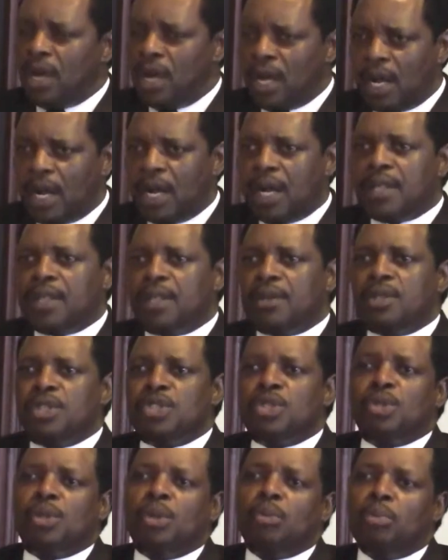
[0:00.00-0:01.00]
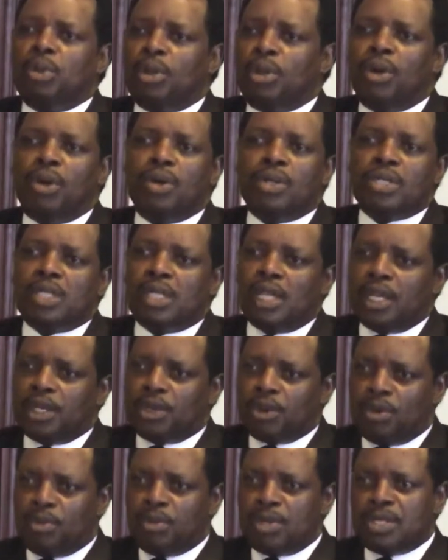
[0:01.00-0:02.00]
other regional blocs like
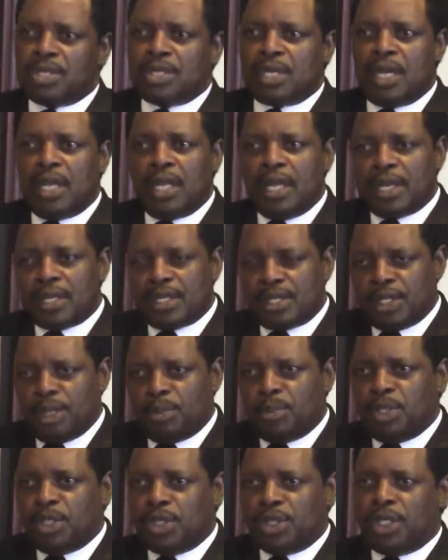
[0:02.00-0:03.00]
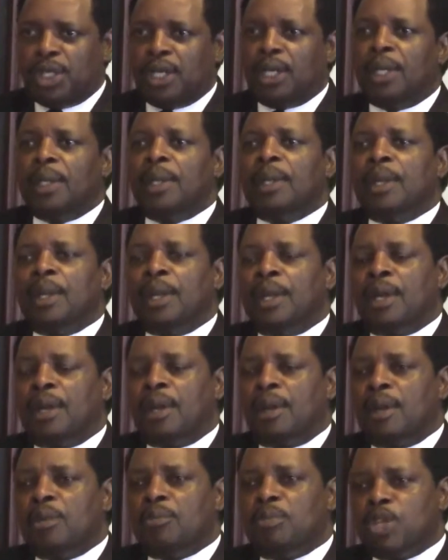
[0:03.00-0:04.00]
COMESA, like CPGL,
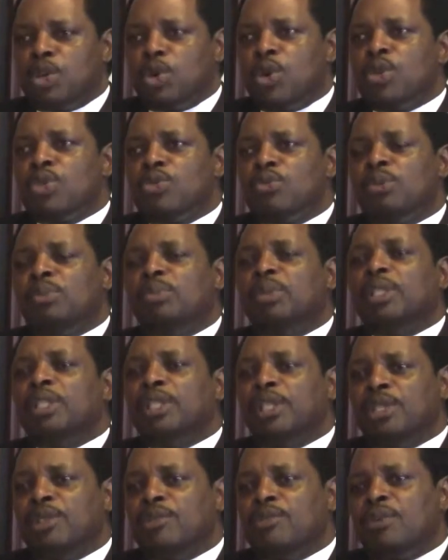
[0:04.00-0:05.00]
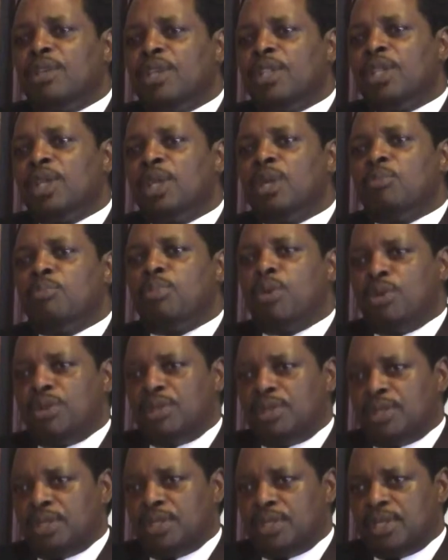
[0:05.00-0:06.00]
because we believe in the
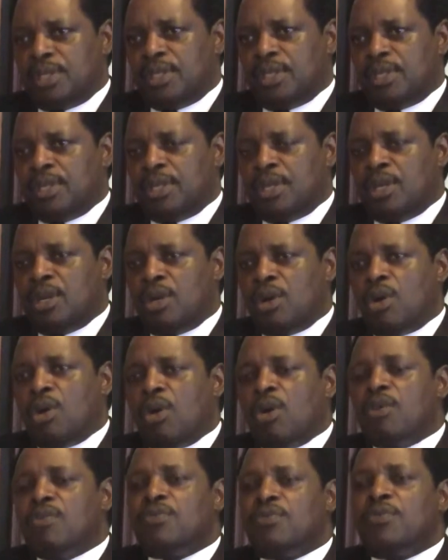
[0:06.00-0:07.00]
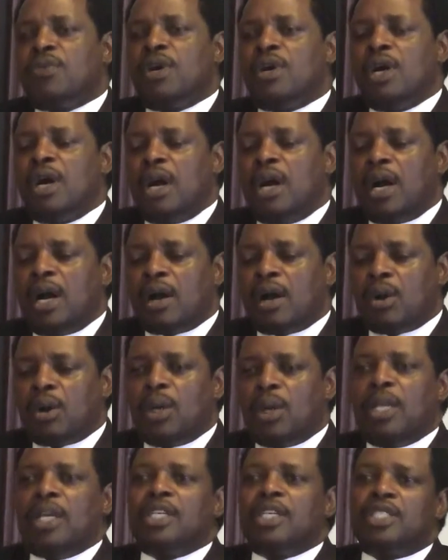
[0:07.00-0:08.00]
importance of
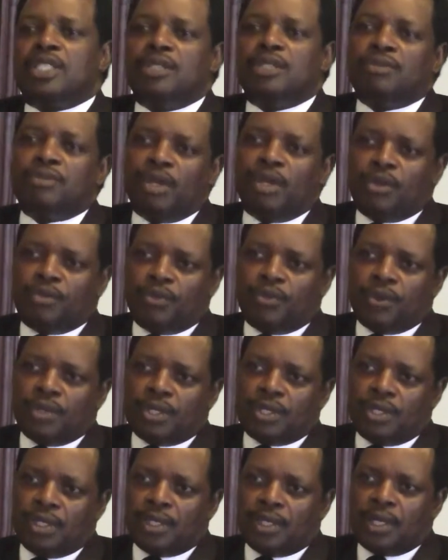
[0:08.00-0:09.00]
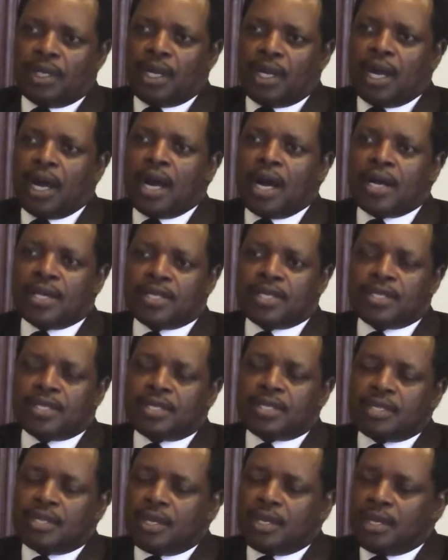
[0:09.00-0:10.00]
collective effort
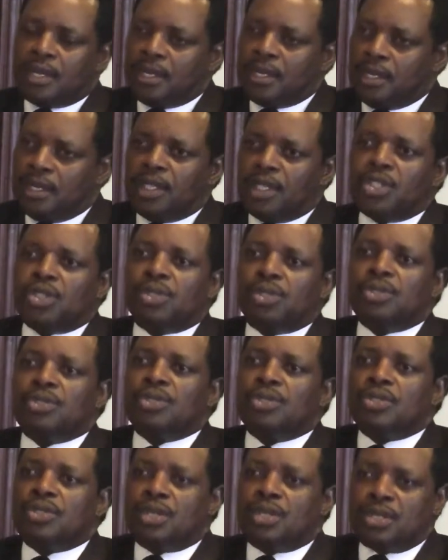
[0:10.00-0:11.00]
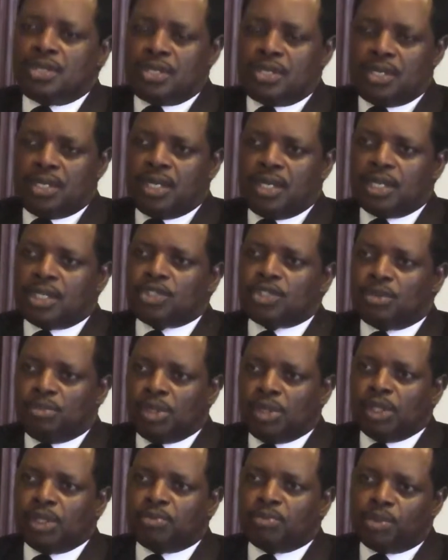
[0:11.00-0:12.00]
as nations seek to
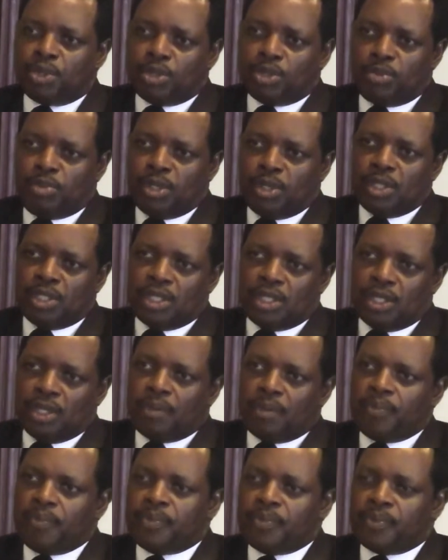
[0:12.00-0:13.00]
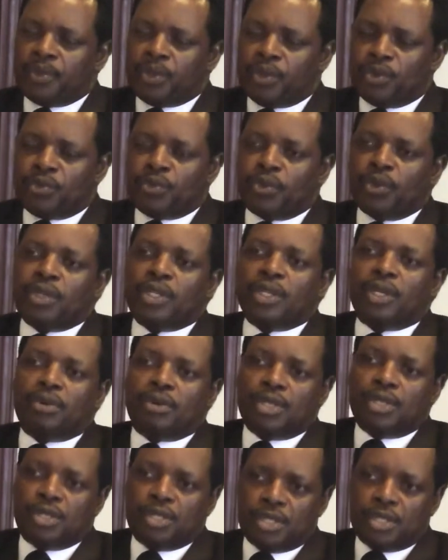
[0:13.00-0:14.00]
build prosperity for their
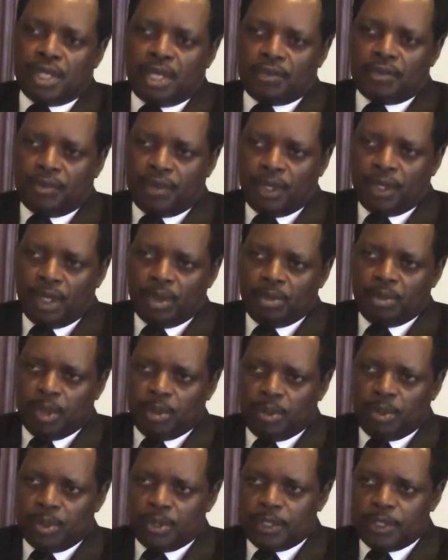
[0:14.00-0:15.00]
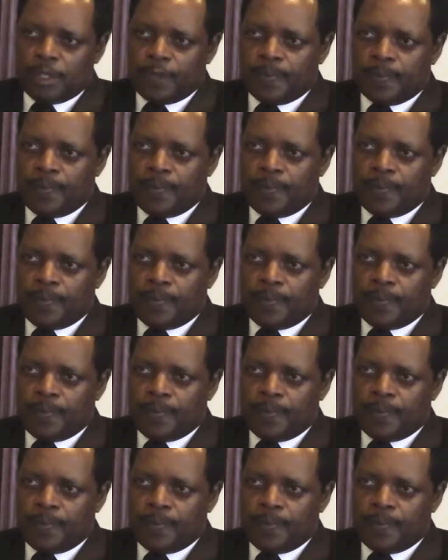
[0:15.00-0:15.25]
regions and for their peoples.